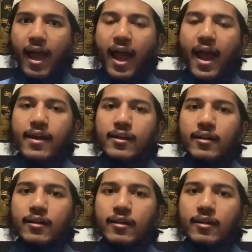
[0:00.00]
And
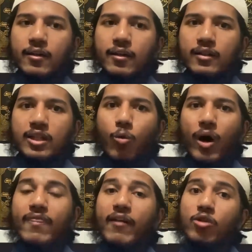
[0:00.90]
the
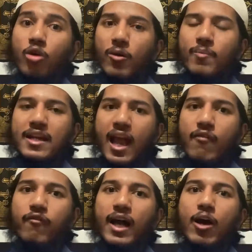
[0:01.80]
one that will not be in
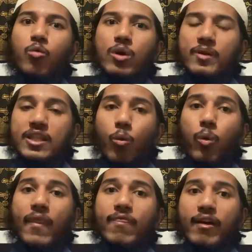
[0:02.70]
hellfire will be the
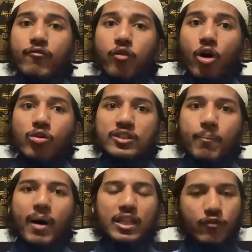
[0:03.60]
one that follows the
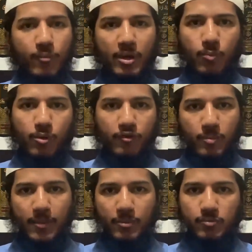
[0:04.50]
path of our beloved Prophet
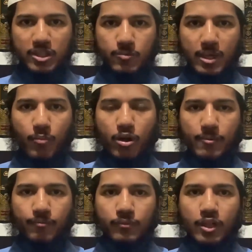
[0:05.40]
Muhammad, peace be upon
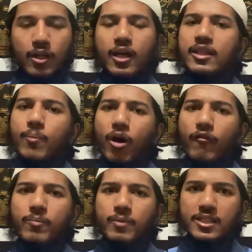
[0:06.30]
him. The
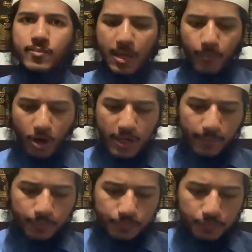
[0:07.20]
Prophet, peace be upon him,